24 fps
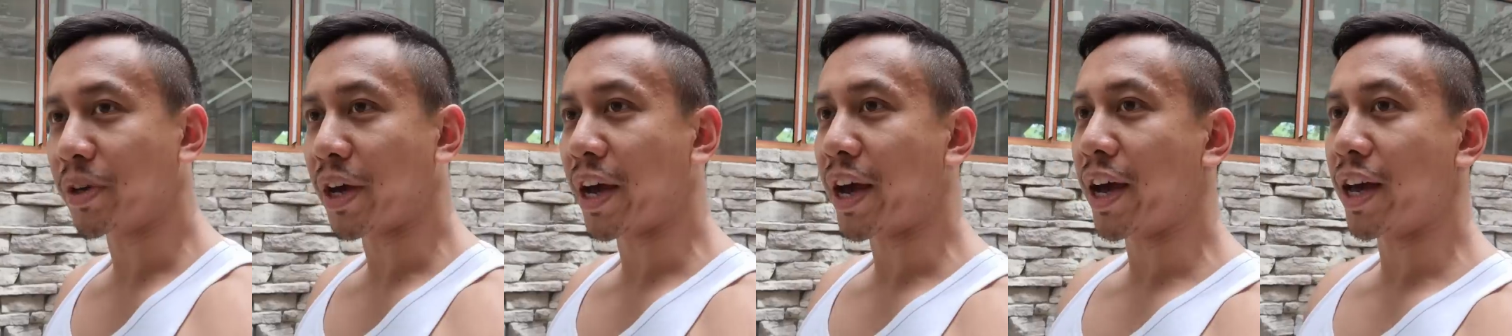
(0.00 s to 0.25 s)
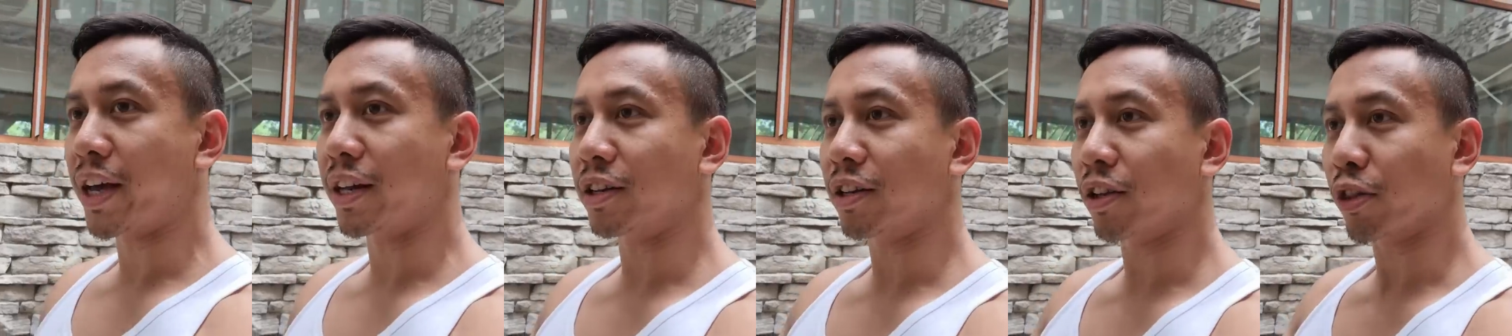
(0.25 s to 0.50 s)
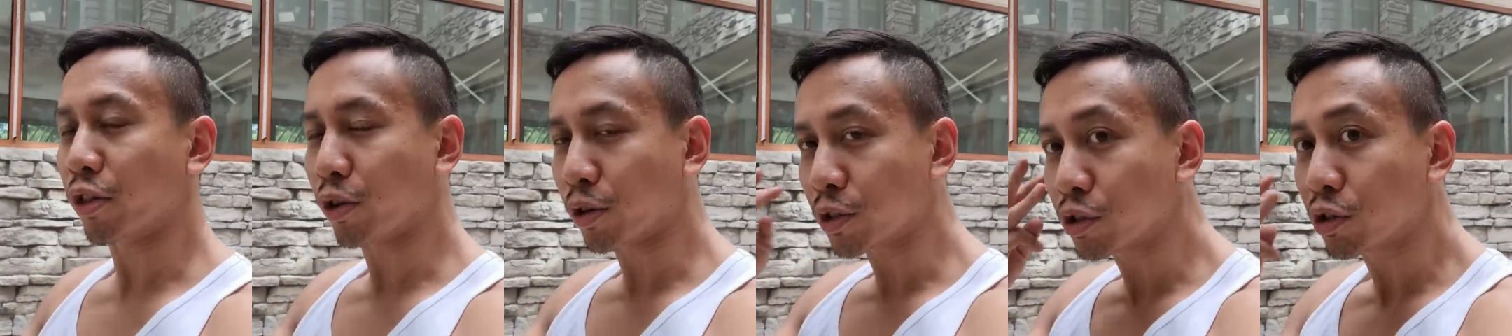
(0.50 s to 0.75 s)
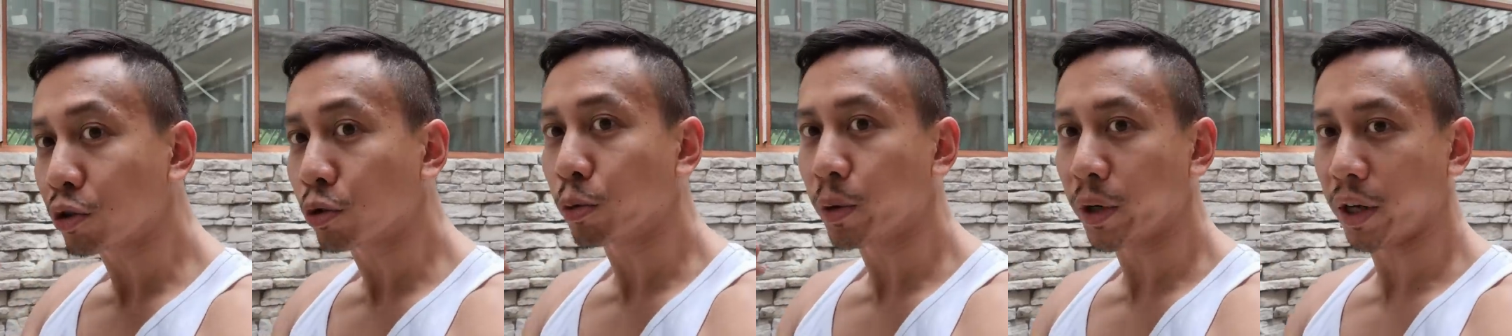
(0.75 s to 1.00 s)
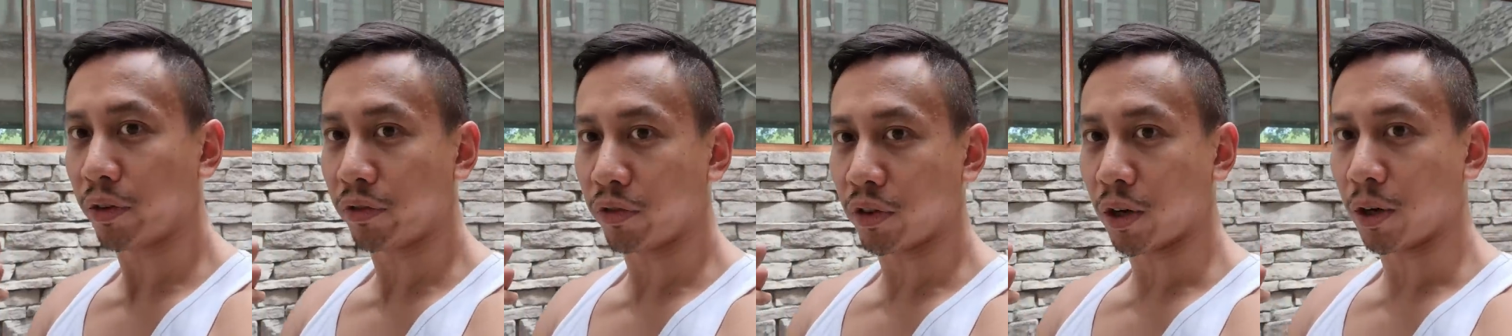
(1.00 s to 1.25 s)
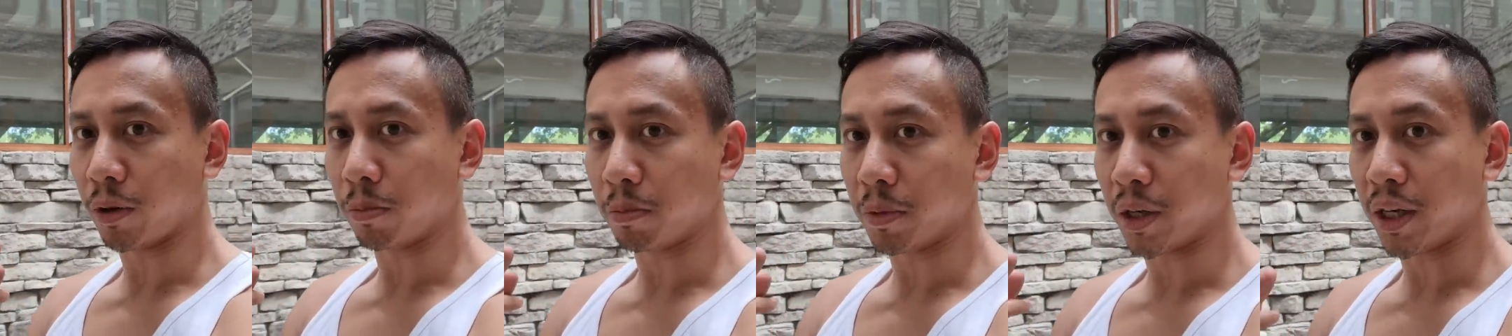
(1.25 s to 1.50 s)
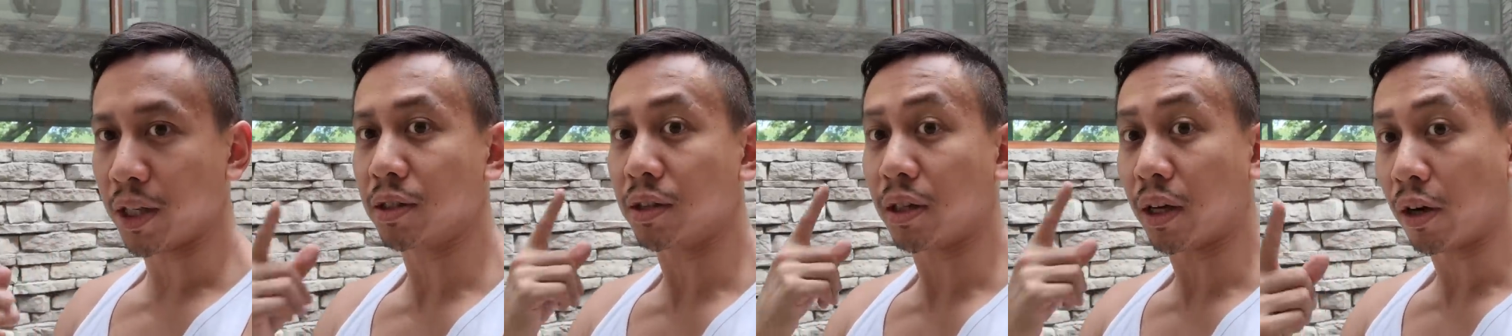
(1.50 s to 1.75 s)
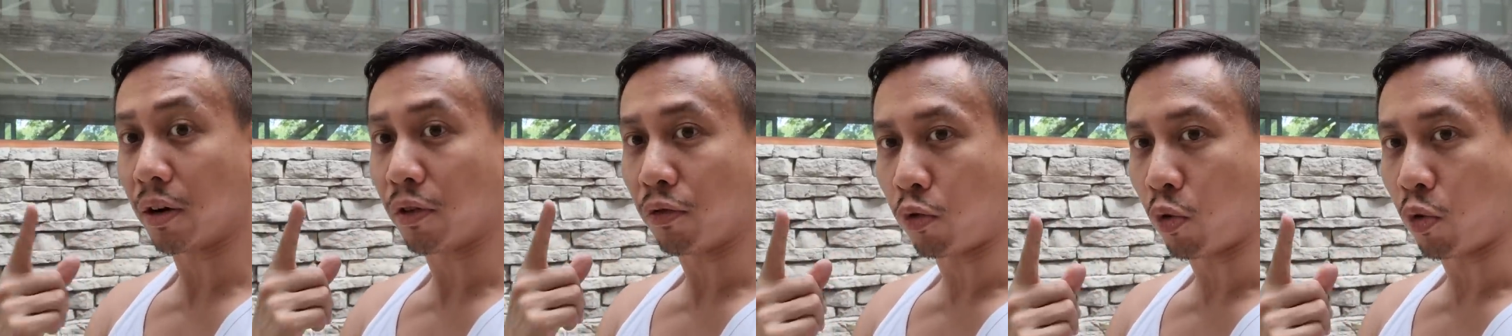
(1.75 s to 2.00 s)
And there's three of them
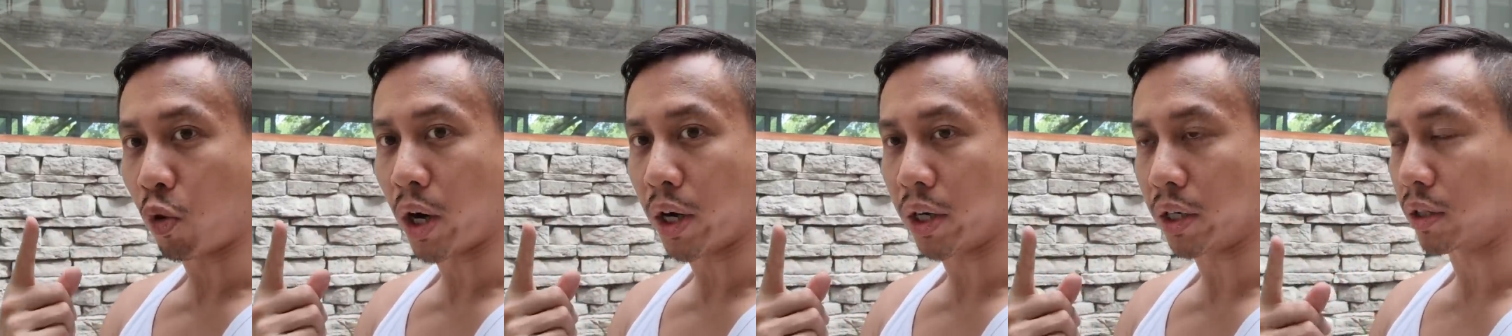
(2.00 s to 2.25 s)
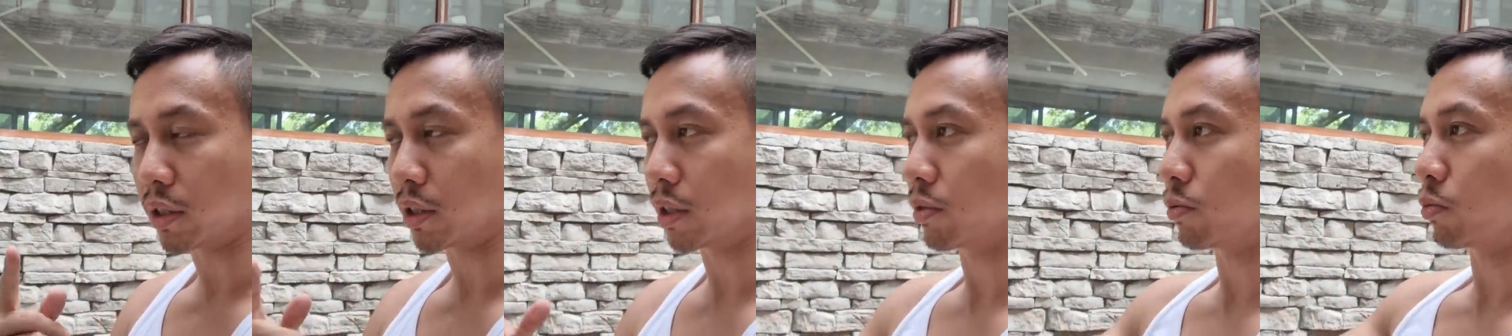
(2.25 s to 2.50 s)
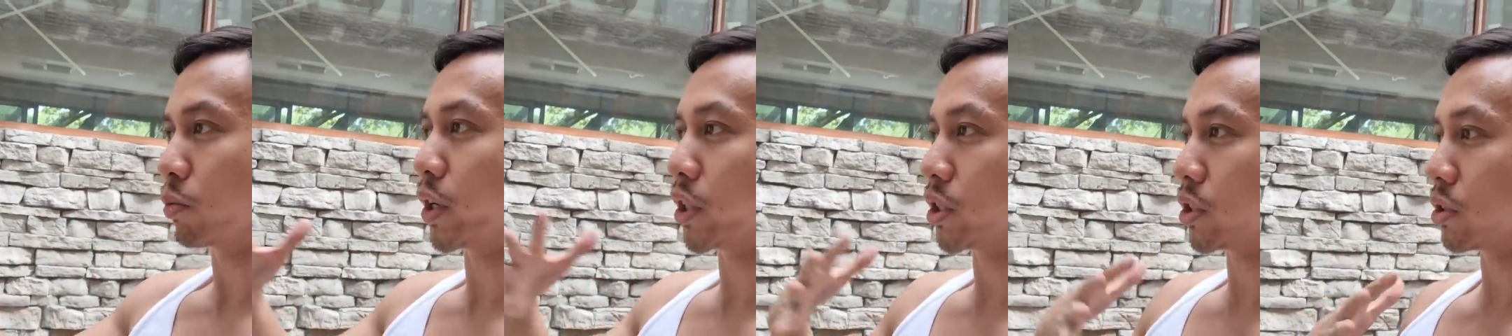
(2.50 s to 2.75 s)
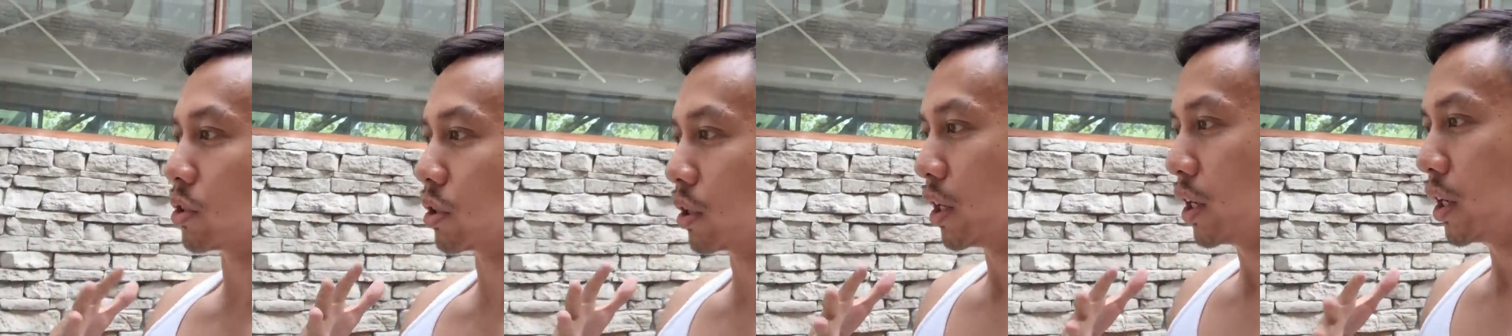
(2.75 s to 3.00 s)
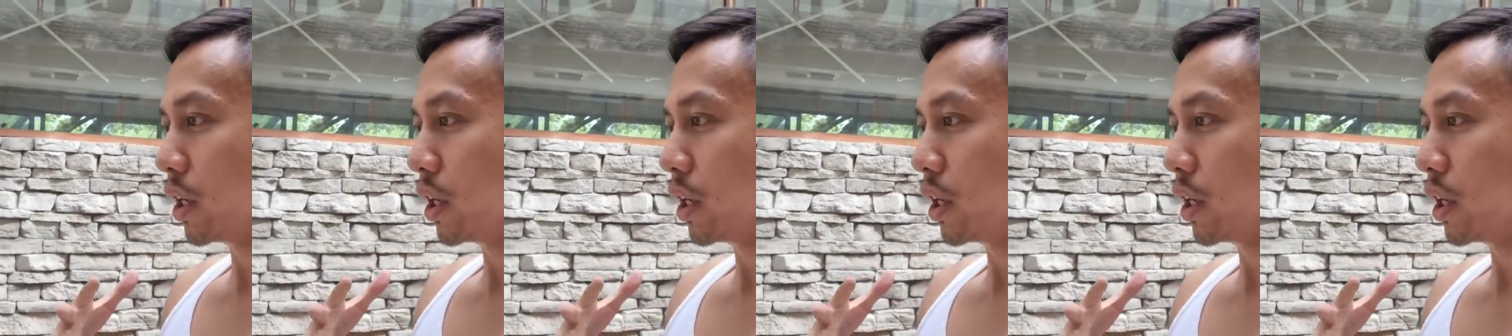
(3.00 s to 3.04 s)
instead of one, which